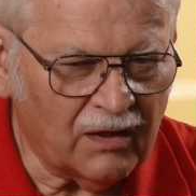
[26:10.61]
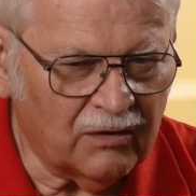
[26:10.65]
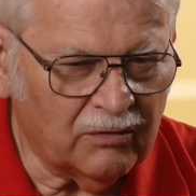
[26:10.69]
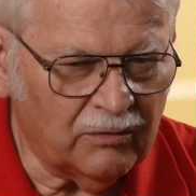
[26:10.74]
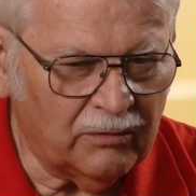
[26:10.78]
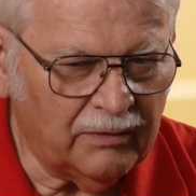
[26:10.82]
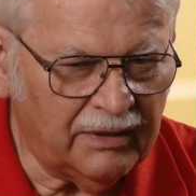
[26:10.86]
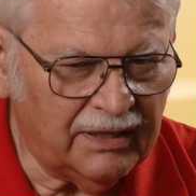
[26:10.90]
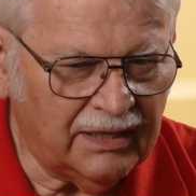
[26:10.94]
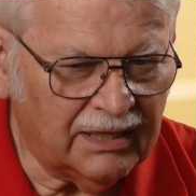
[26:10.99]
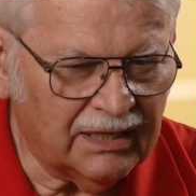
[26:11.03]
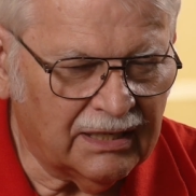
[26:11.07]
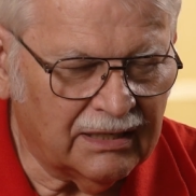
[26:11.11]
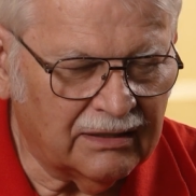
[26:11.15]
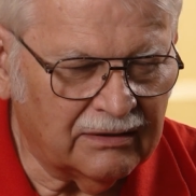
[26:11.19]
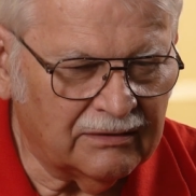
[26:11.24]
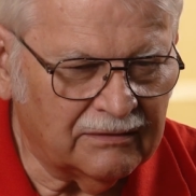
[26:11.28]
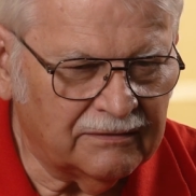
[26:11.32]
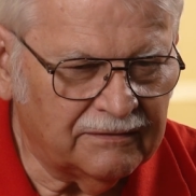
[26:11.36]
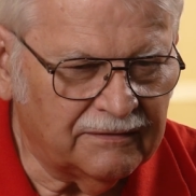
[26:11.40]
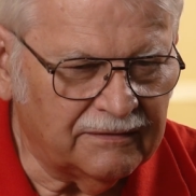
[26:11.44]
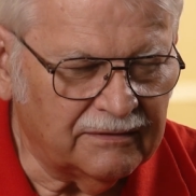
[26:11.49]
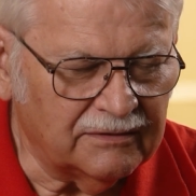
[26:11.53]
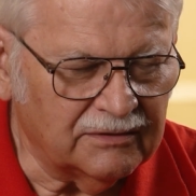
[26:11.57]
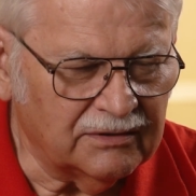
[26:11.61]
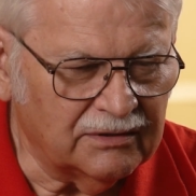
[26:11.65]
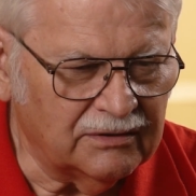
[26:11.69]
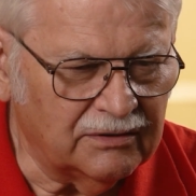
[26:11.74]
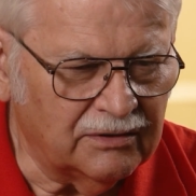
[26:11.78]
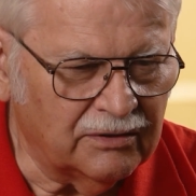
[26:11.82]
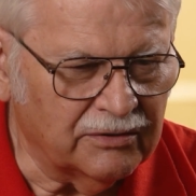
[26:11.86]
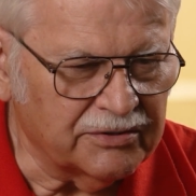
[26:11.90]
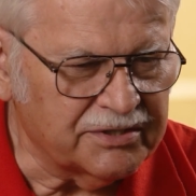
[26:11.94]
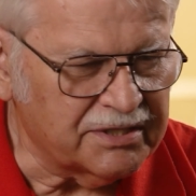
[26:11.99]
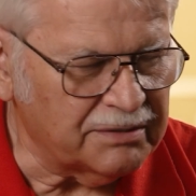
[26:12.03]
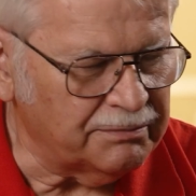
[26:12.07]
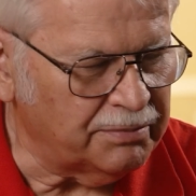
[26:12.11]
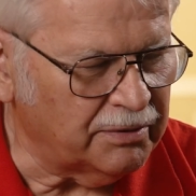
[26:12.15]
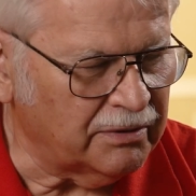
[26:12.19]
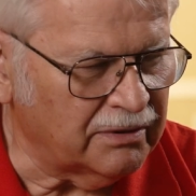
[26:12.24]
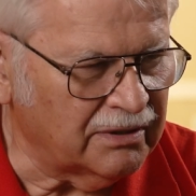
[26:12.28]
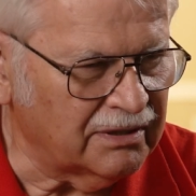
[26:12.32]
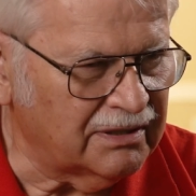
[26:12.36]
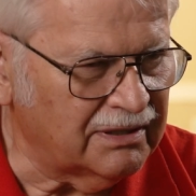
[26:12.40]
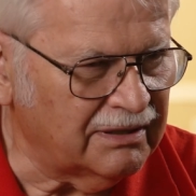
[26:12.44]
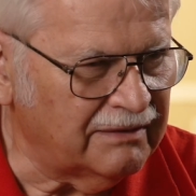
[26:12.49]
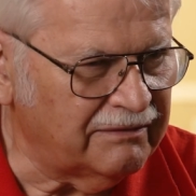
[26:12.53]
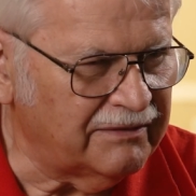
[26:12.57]
We have no
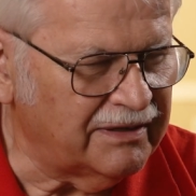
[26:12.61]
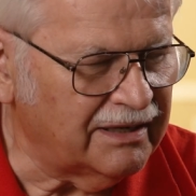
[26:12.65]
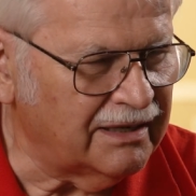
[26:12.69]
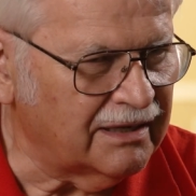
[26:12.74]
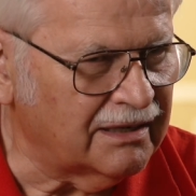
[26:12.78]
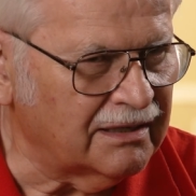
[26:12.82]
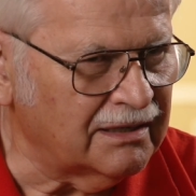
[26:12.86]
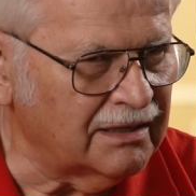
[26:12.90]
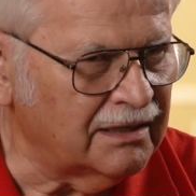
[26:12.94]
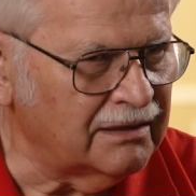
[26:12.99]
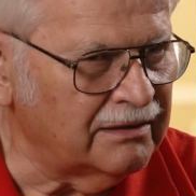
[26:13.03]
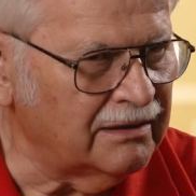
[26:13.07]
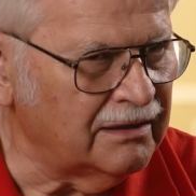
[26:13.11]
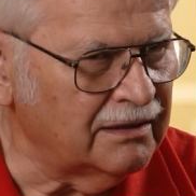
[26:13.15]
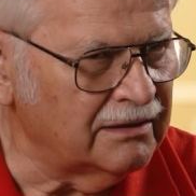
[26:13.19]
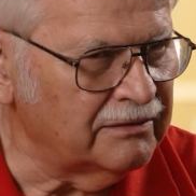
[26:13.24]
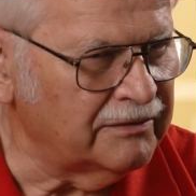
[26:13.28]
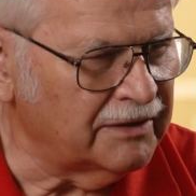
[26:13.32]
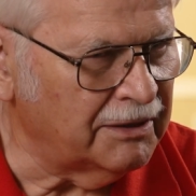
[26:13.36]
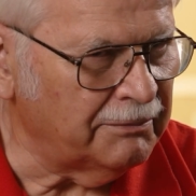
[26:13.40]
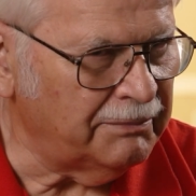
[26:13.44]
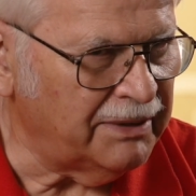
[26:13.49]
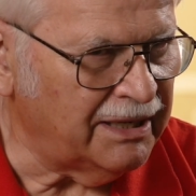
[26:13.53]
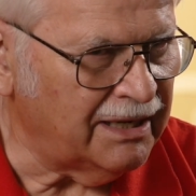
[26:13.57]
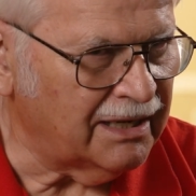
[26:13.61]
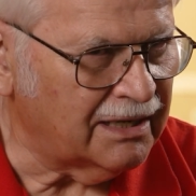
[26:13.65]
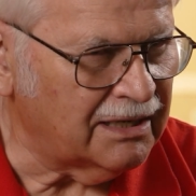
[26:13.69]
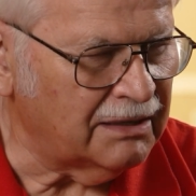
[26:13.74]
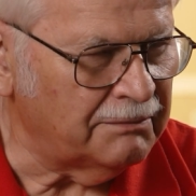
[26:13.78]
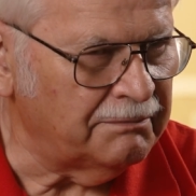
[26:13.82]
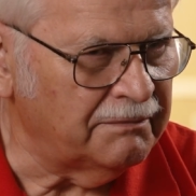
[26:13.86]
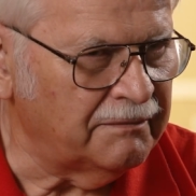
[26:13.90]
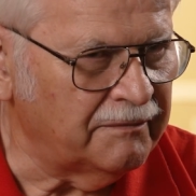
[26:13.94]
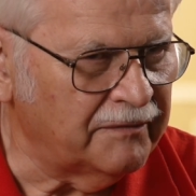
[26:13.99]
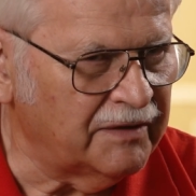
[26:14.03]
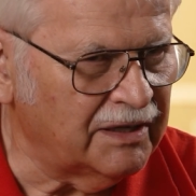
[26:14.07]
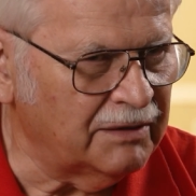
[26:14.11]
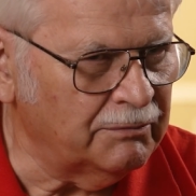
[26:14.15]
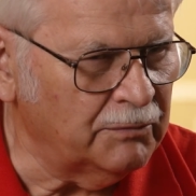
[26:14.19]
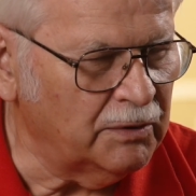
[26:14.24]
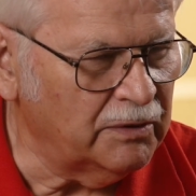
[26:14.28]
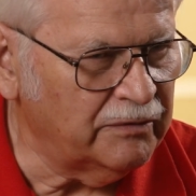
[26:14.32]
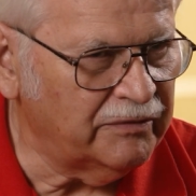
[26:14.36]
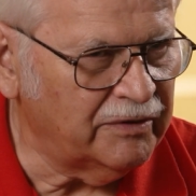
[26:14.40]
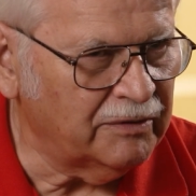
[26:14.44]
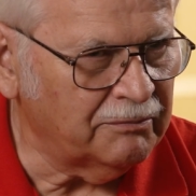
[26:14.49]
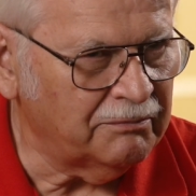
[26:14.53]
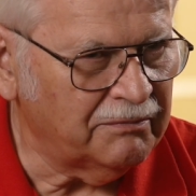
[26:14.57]
support. They've taken all of our backup. They
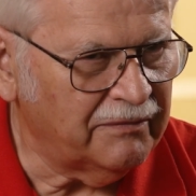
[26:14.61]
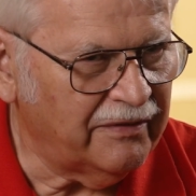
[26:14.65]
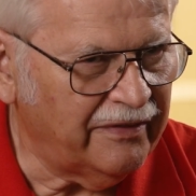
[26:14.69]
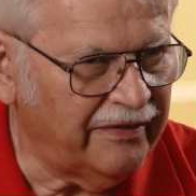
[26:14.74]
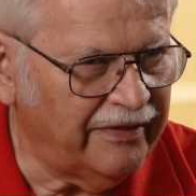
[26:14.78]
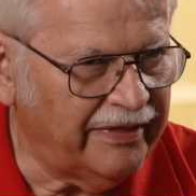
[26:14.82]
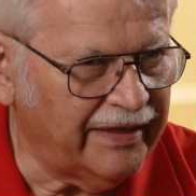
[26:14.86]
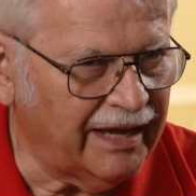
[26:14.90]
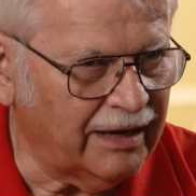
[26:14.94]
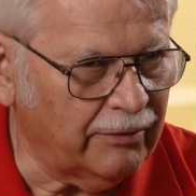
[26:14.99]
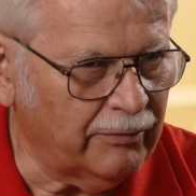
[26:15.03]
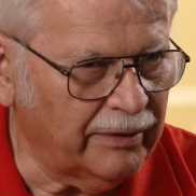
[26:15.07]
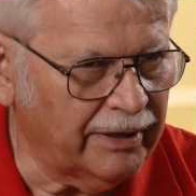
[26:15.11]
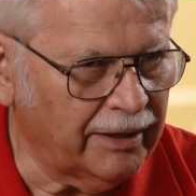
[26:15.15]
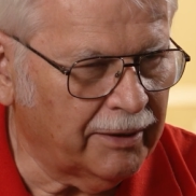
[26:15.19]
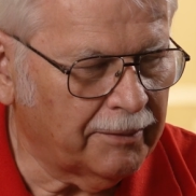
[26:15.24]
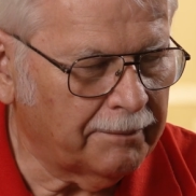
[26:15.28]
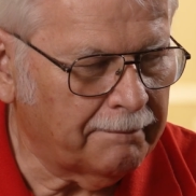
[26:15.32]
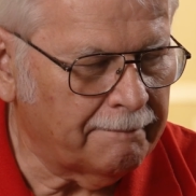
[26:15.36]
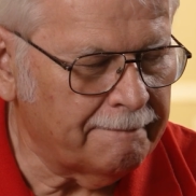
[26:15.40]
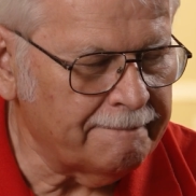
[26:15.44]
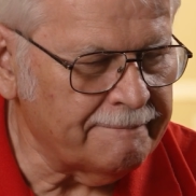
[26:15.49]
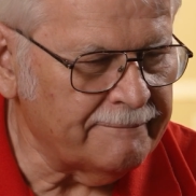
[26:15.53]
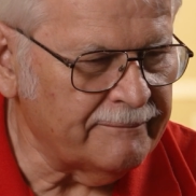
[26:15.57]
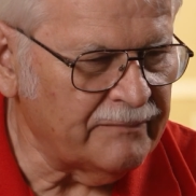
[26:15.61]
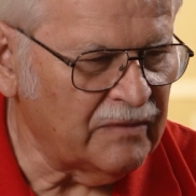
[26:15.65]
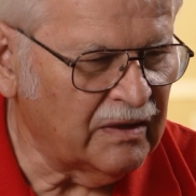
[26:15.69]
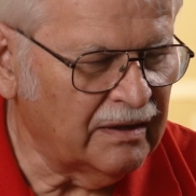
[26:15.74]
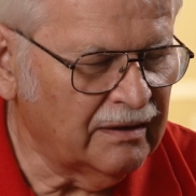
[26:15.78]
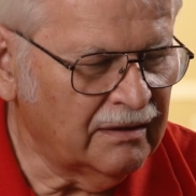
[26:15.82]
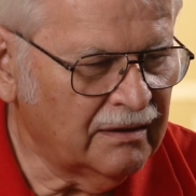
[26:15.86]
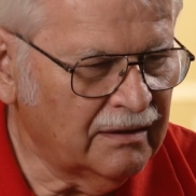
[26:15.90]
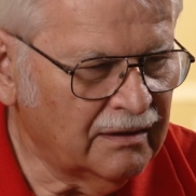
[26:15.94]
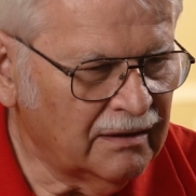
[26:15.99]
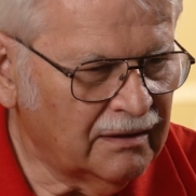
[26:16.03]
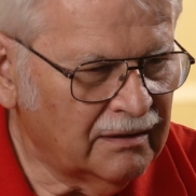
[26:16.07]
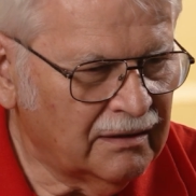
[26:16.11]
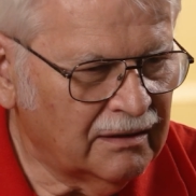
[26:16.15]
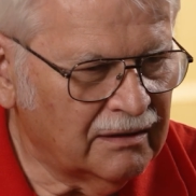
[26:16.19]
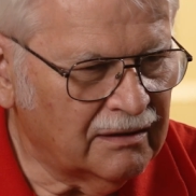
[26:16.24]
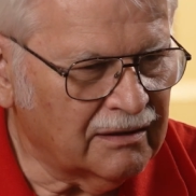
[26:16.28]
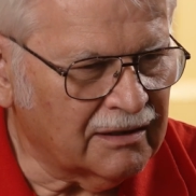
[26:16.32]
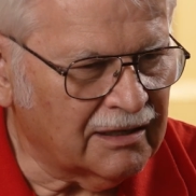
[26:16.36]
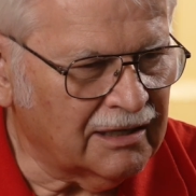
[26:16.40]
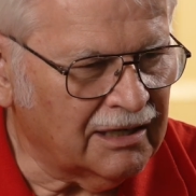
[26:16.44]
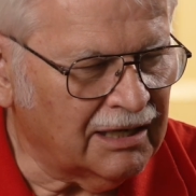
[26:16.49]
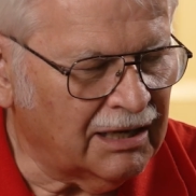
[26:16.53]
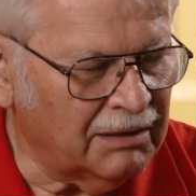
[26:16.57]
moved that way.
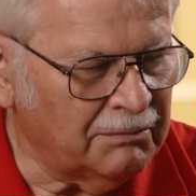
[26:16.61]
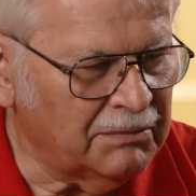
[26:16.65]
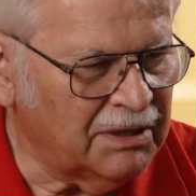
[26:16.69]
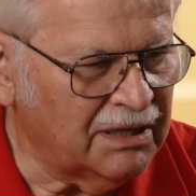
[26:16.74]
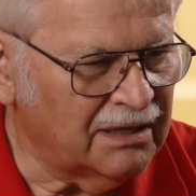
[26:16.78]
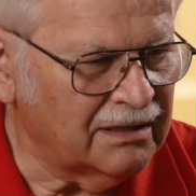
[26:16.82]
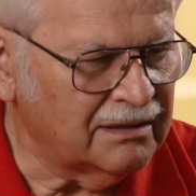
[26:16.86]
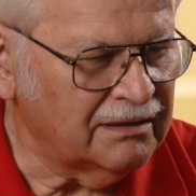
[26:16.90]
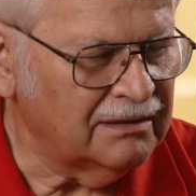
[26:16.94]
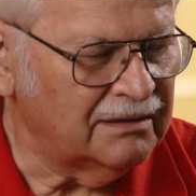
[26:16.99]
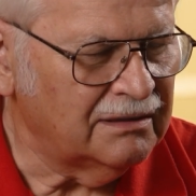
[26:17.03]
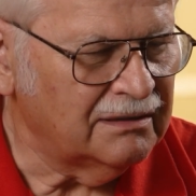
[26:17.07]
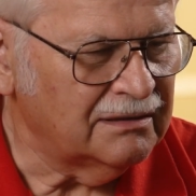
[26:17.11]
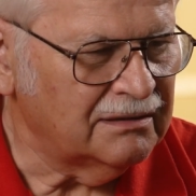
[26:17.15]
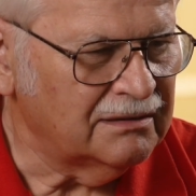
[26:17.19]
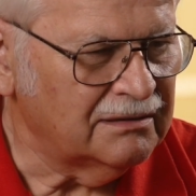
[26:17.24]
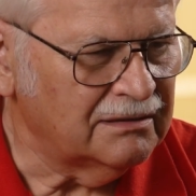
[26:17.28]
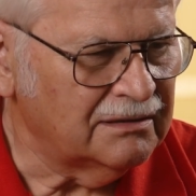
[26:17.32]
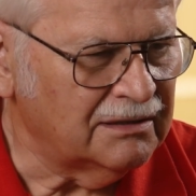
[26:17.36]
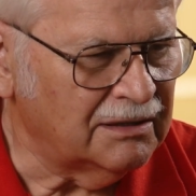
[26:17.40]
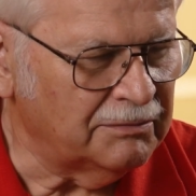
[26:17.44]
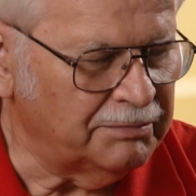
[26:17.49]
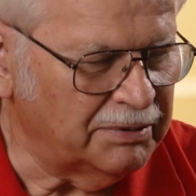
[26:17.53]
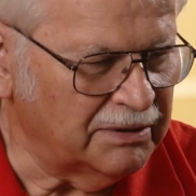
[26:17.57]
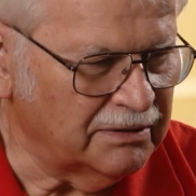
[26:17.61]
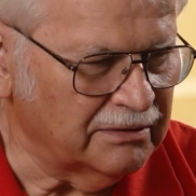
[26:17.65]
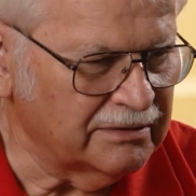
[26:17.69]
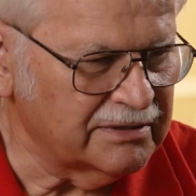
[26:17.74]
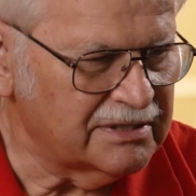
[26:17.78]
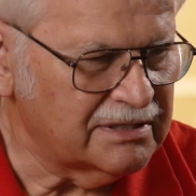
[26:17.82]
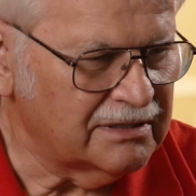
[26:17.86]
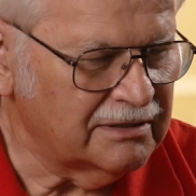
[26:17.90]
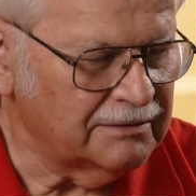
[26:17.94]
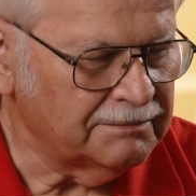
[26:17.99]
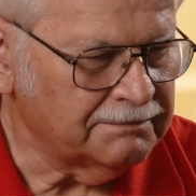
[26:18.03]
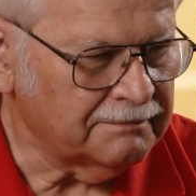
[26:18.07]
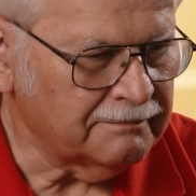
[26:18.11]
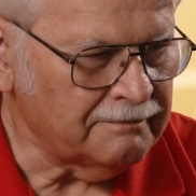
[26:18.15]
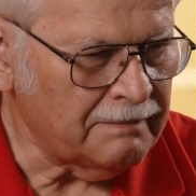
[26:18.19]
Okay, I'm on a post